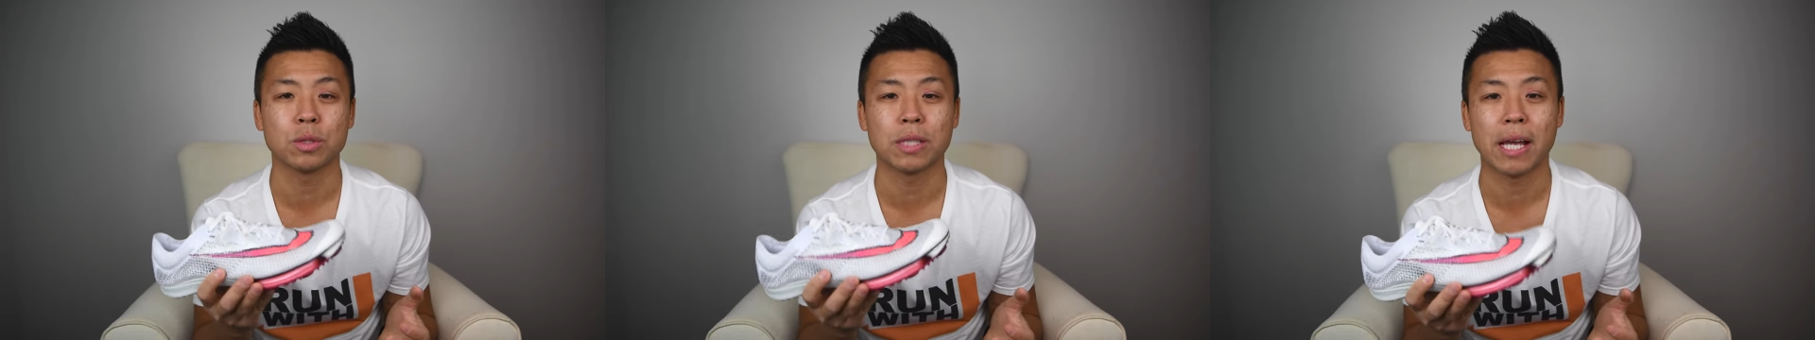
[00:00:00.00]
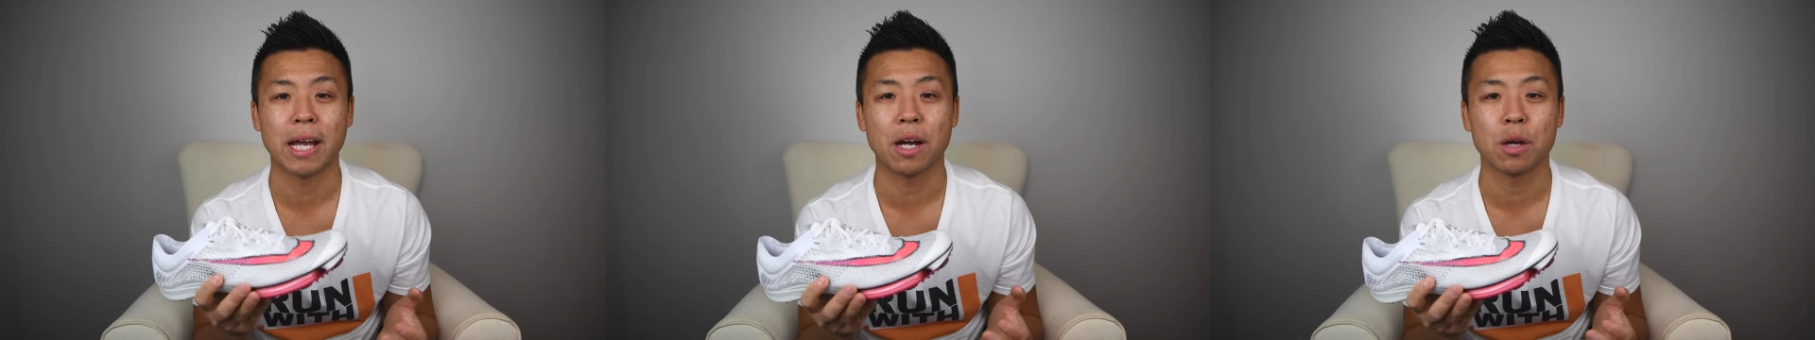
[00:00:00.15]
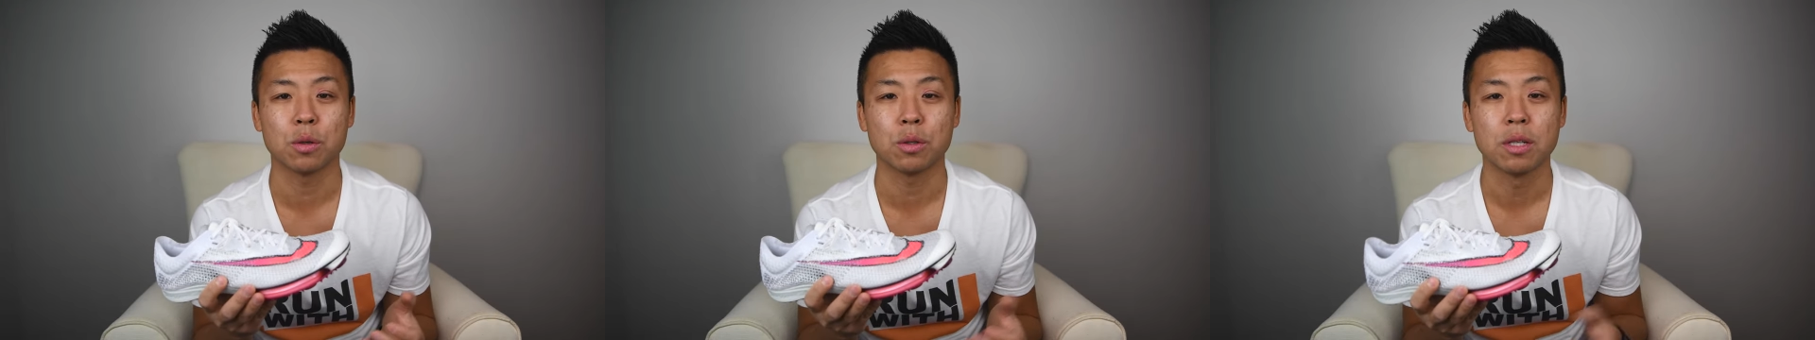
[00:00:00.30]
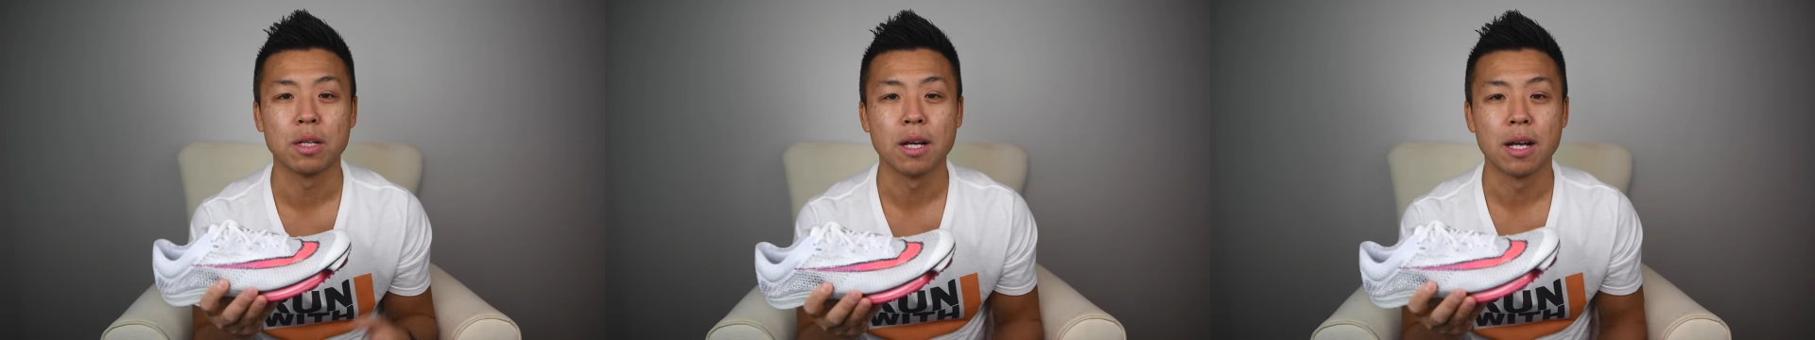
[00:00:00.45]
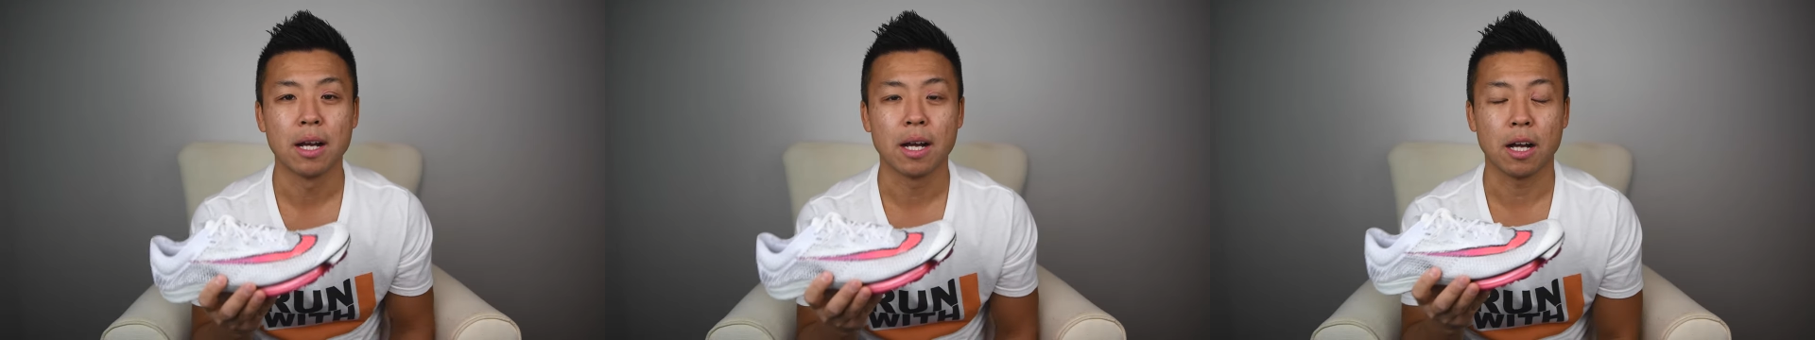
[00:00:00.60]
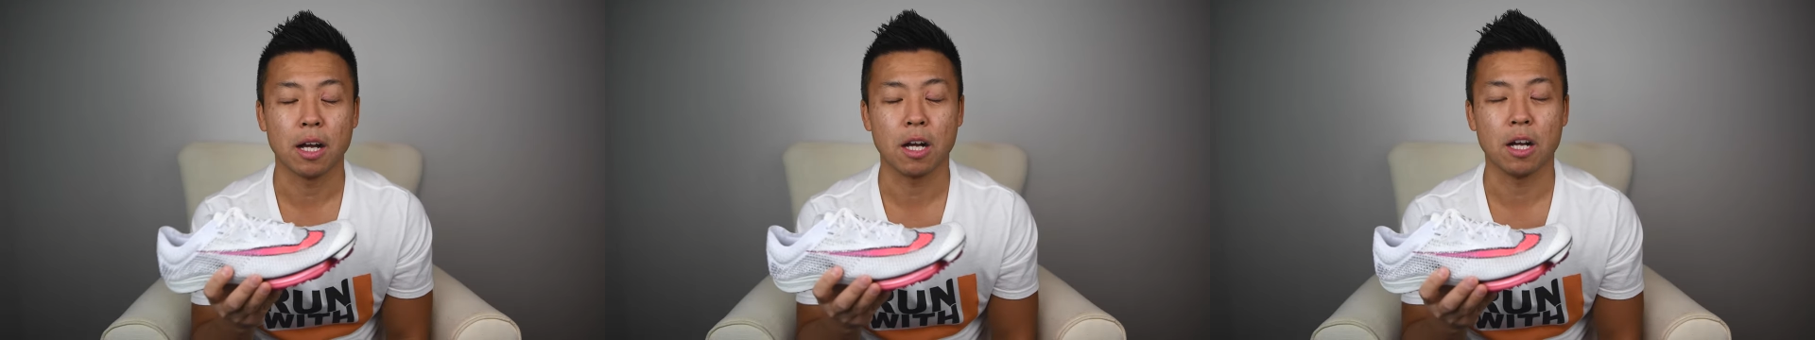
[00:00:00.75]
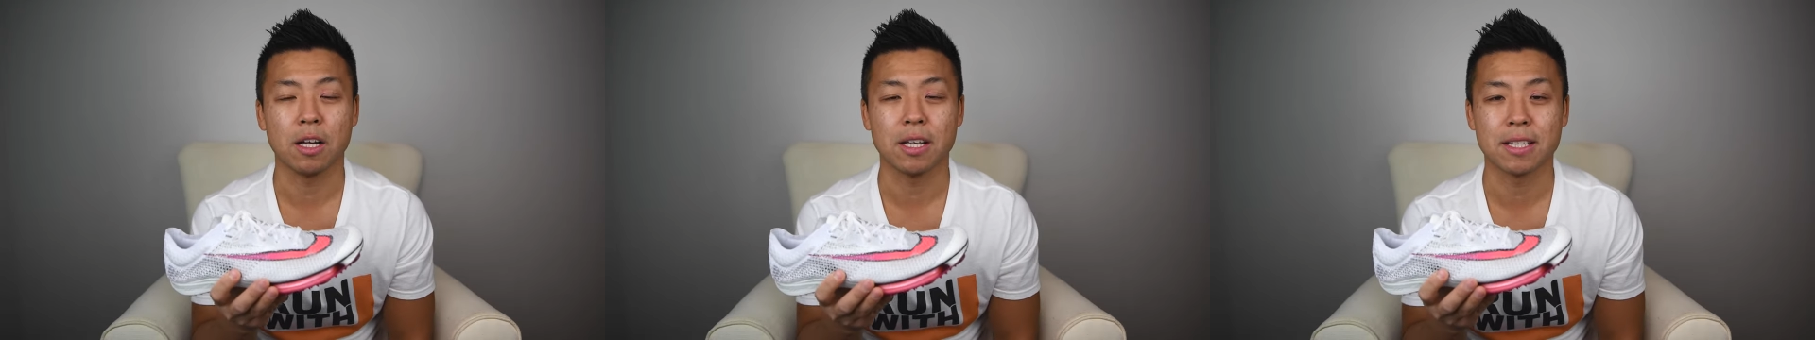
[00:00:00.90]
down
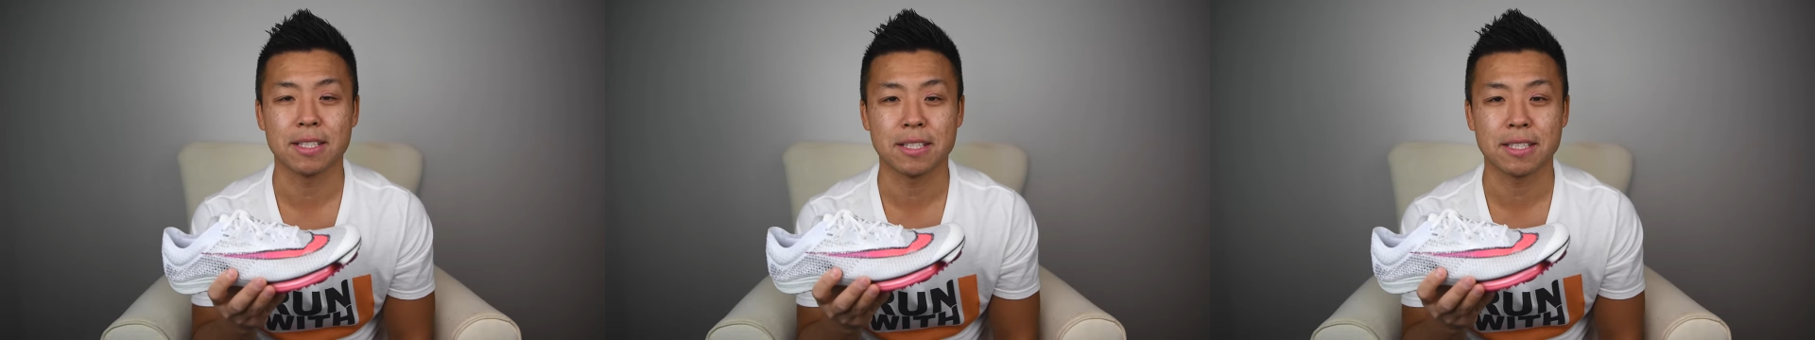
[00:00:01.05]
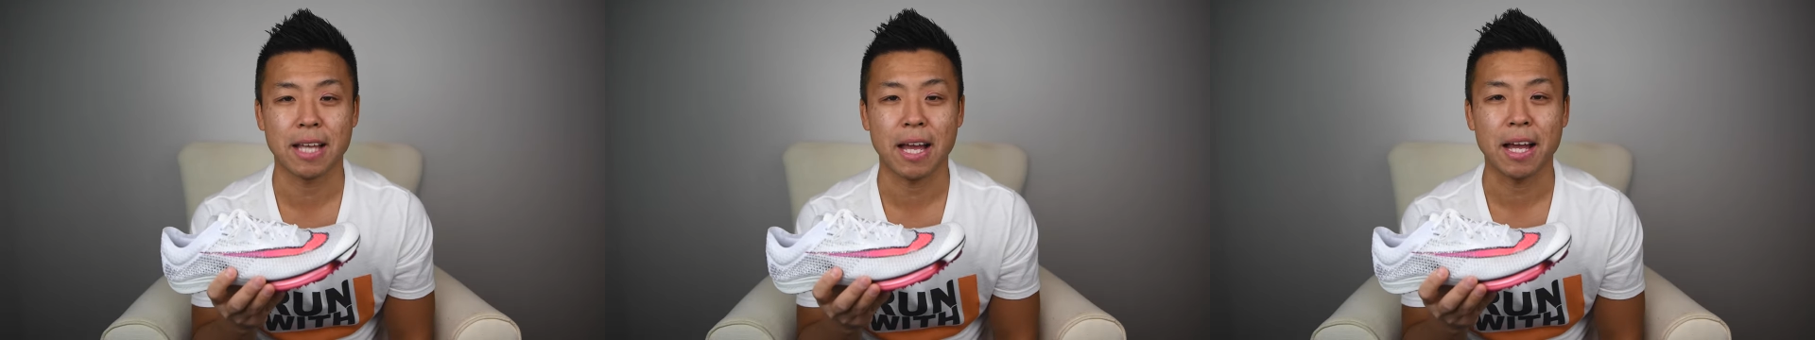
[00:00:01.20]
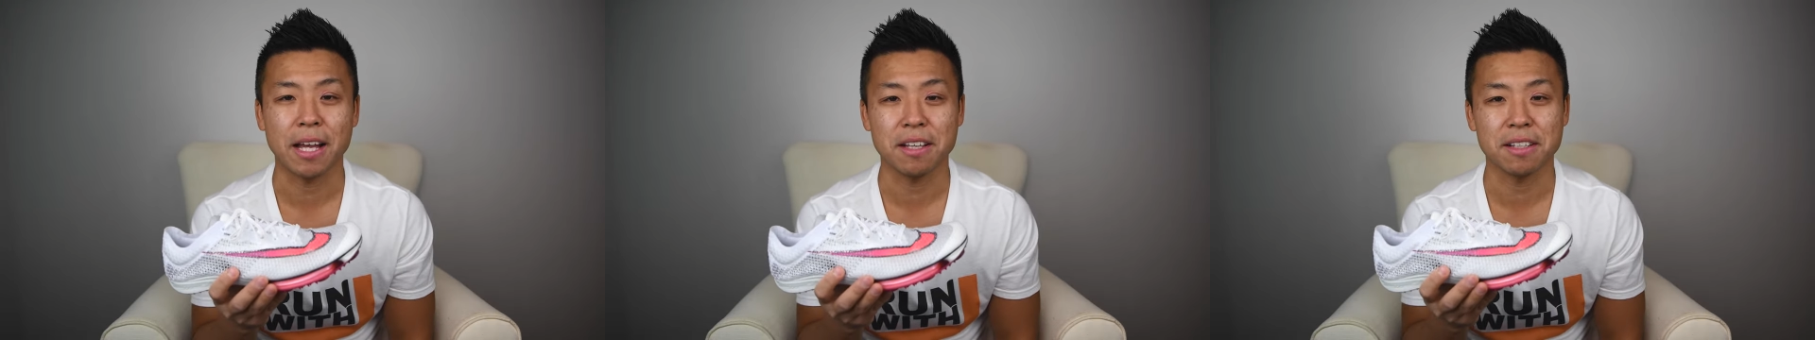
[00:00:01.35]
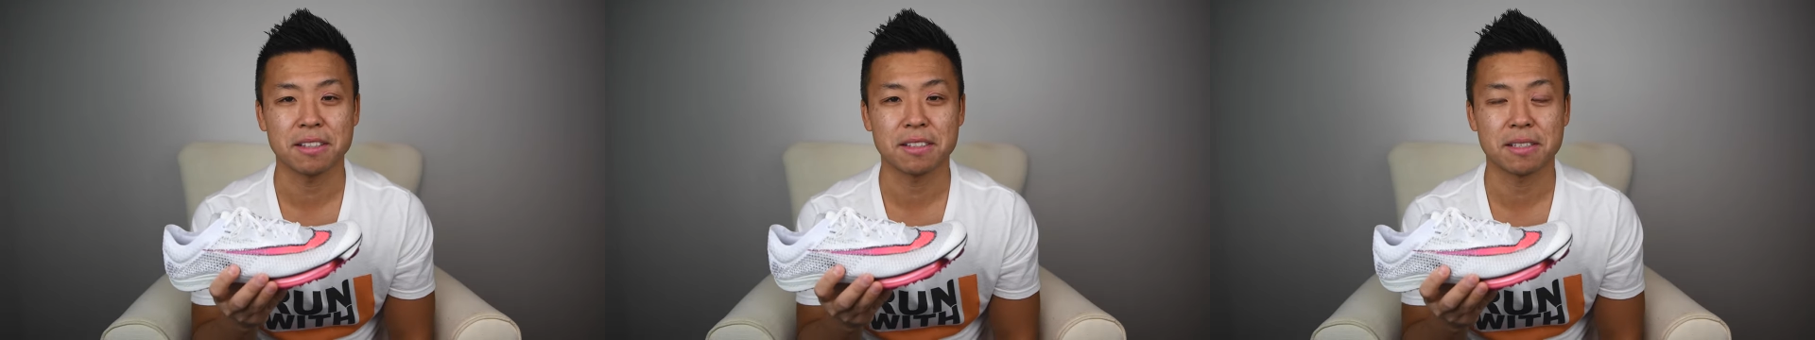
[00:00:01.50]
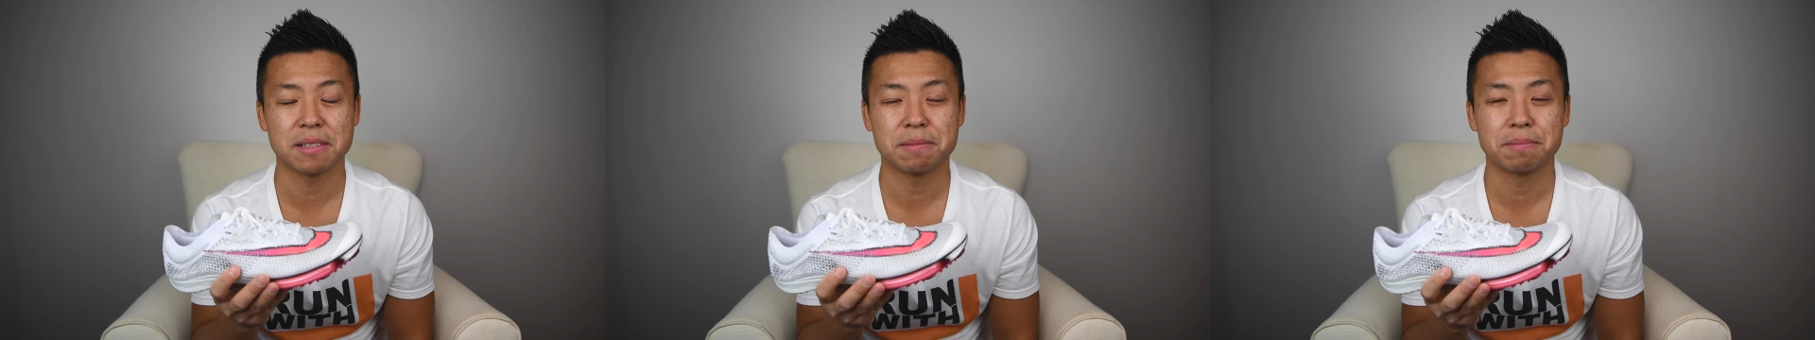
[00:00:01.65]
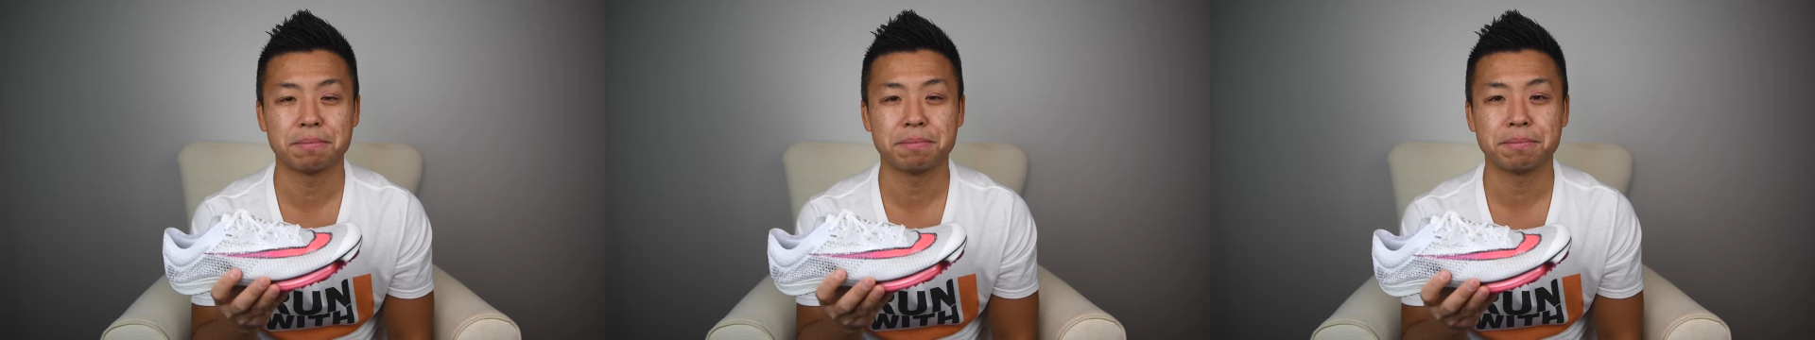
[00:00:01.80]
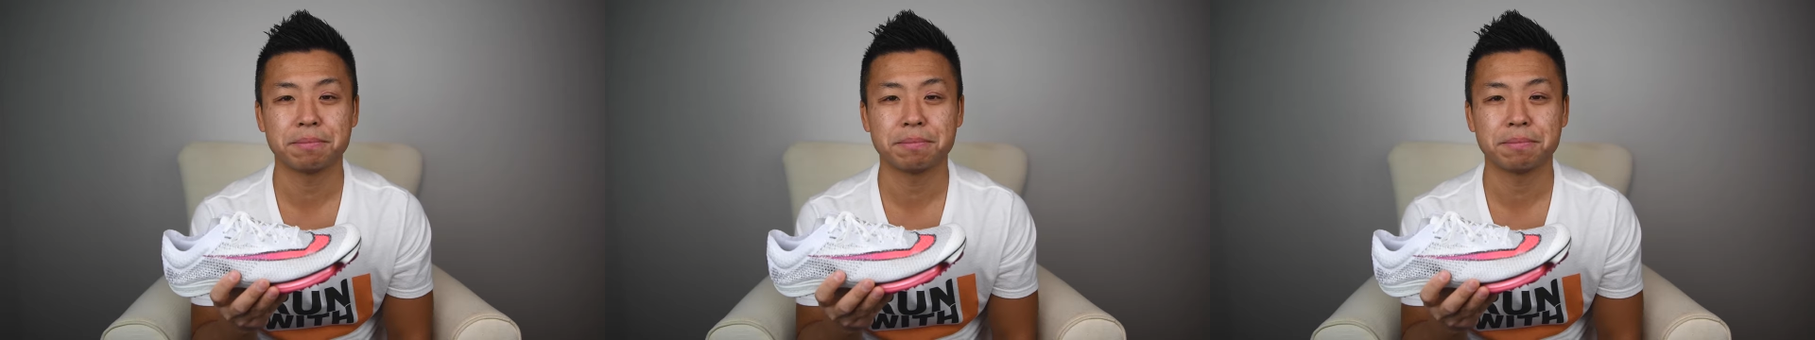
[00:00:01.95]
in size.